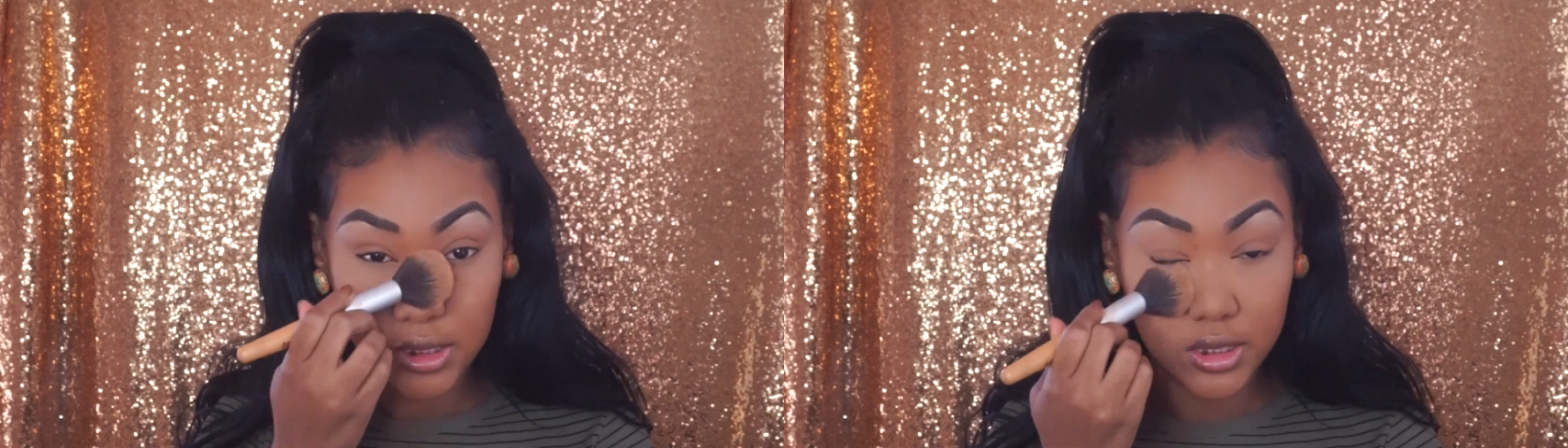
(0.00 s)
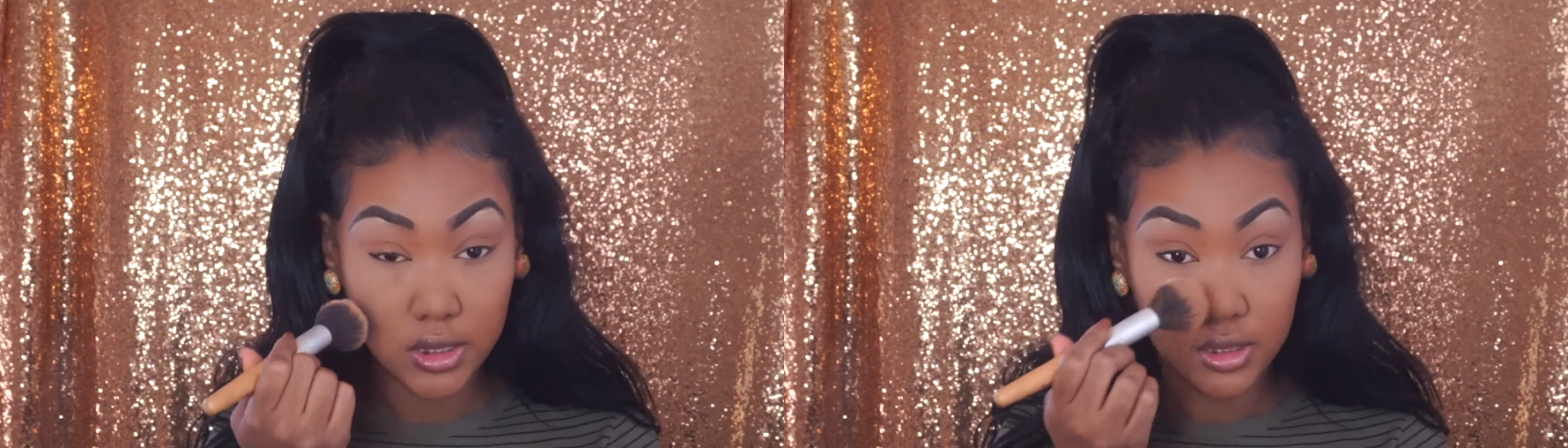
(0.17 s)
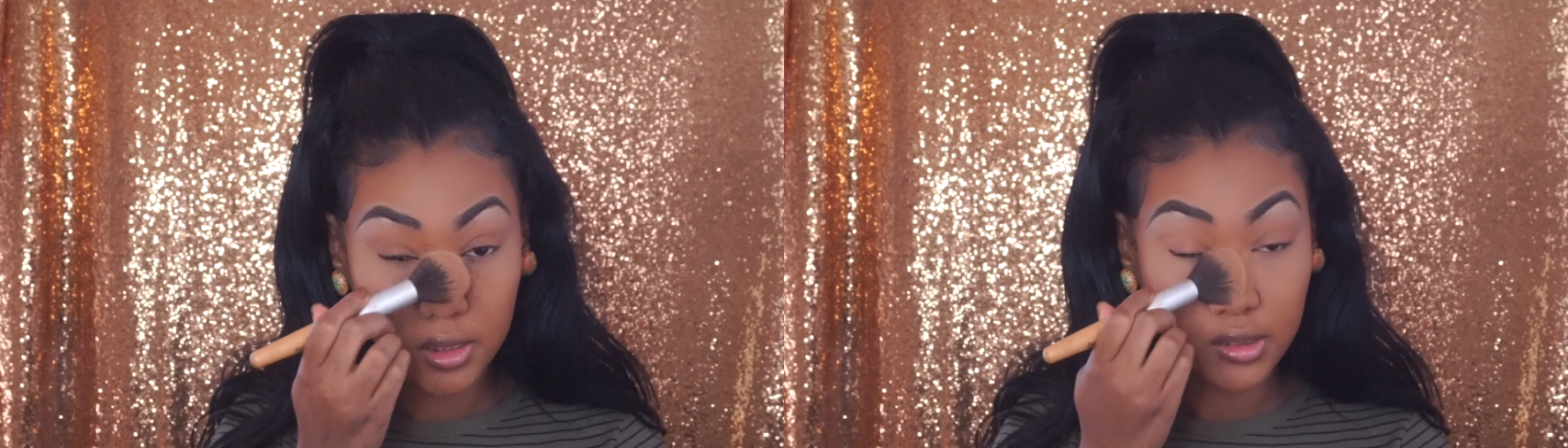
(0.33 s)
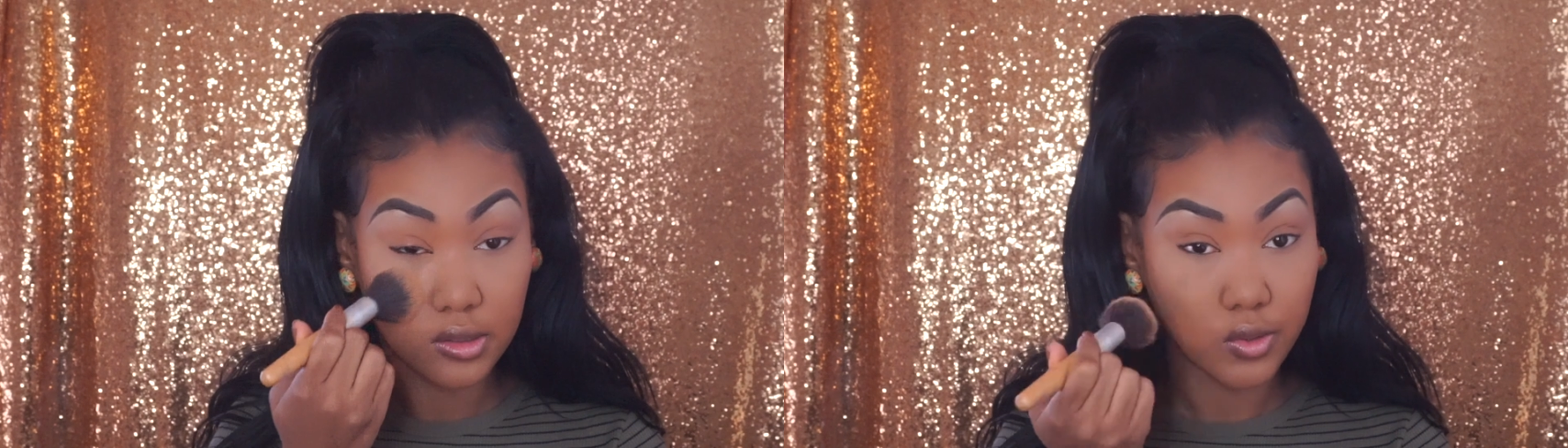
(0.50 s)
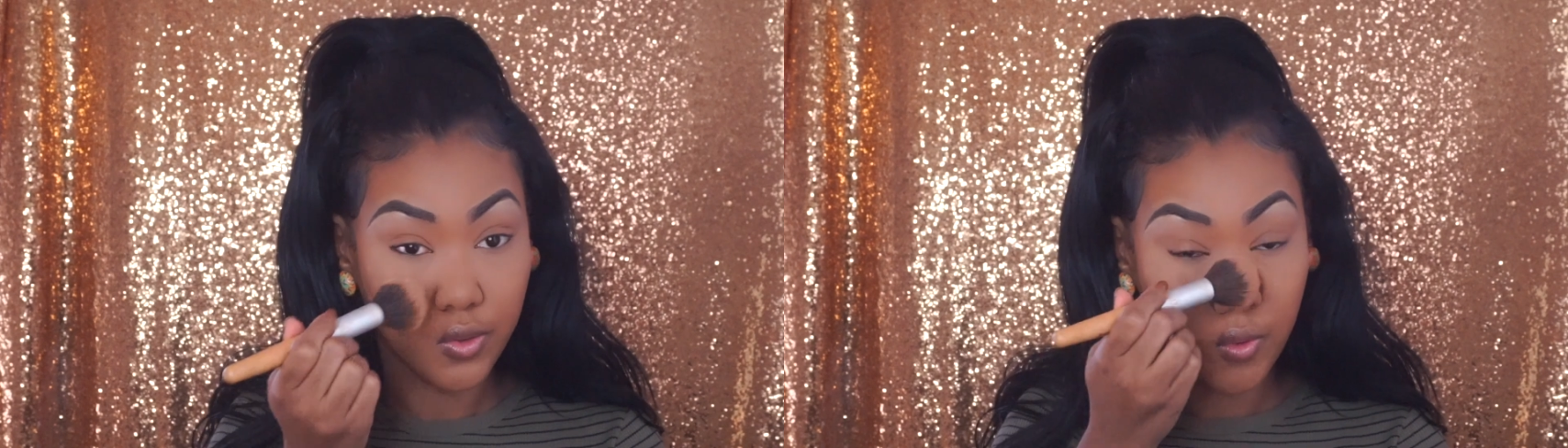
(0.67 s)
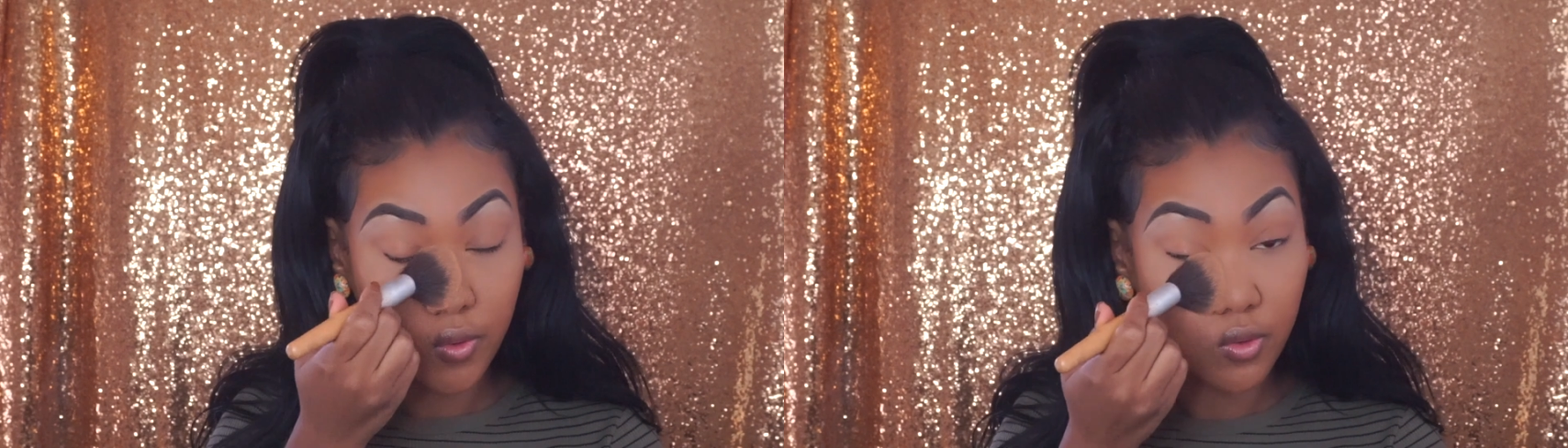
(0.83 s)
just
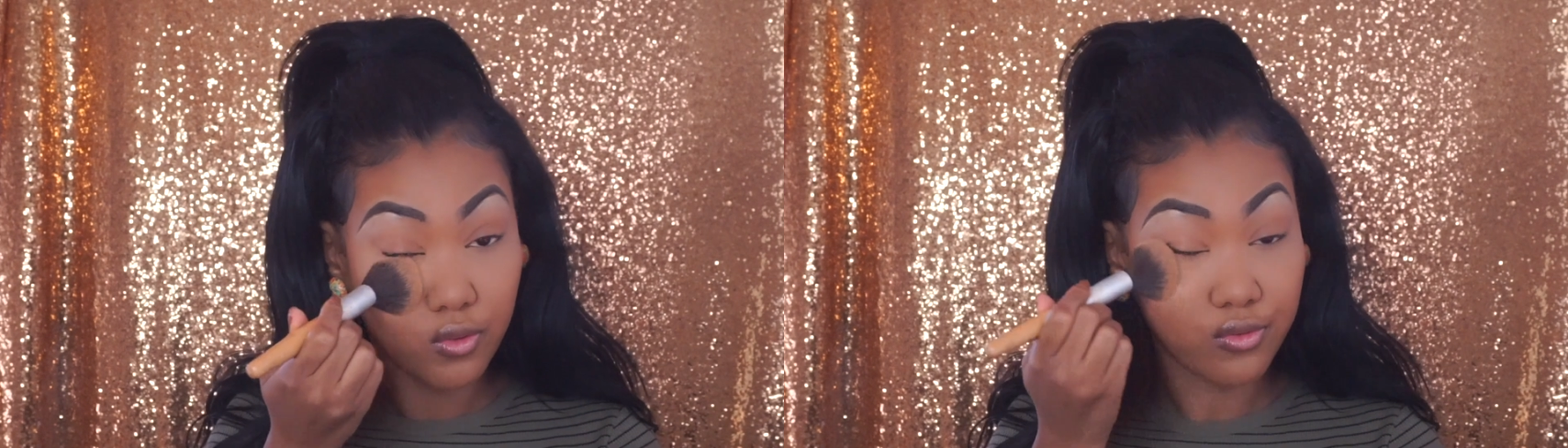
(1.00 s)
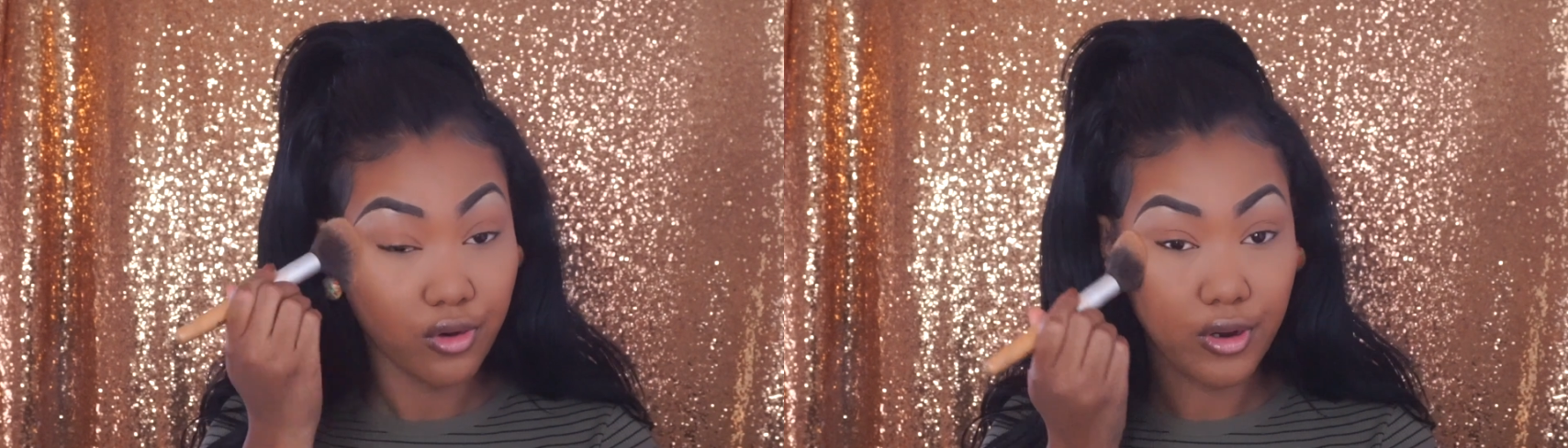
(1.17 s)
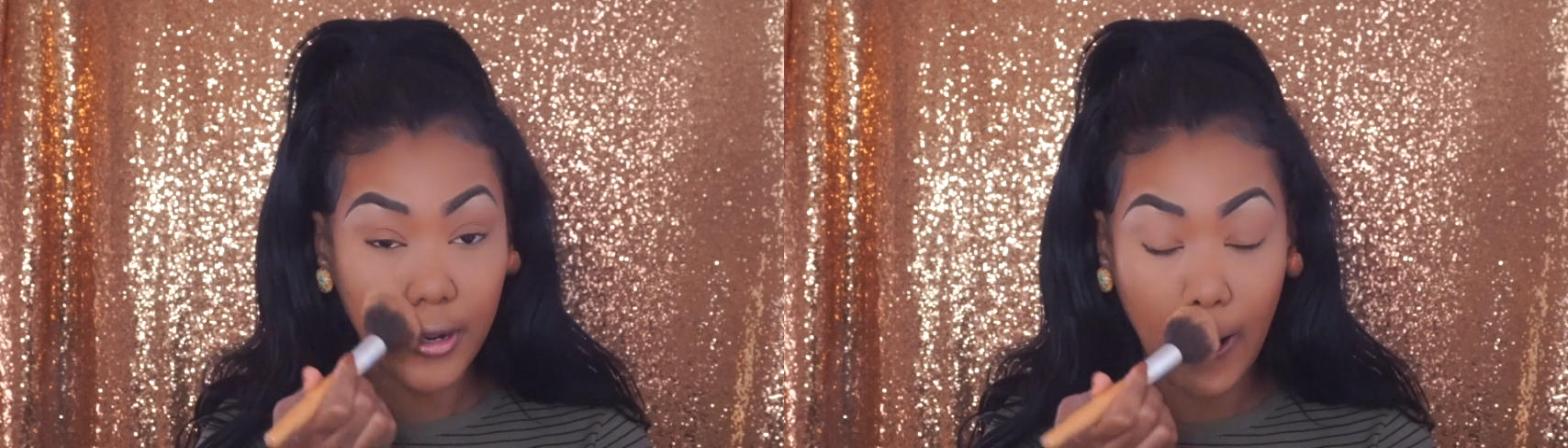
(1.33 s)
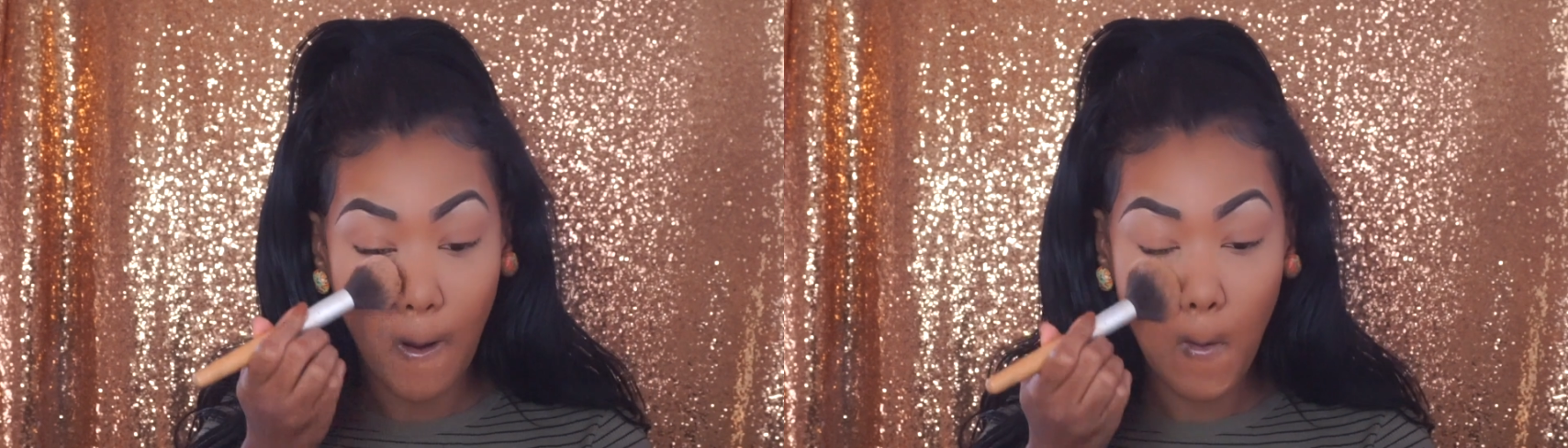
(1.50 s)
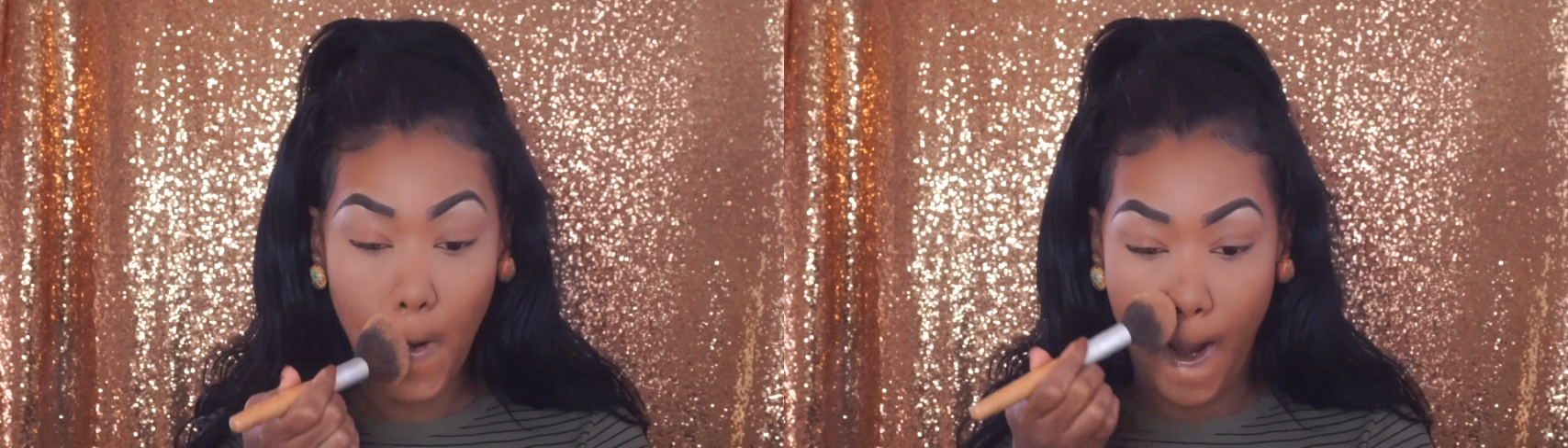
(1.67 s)
go over it,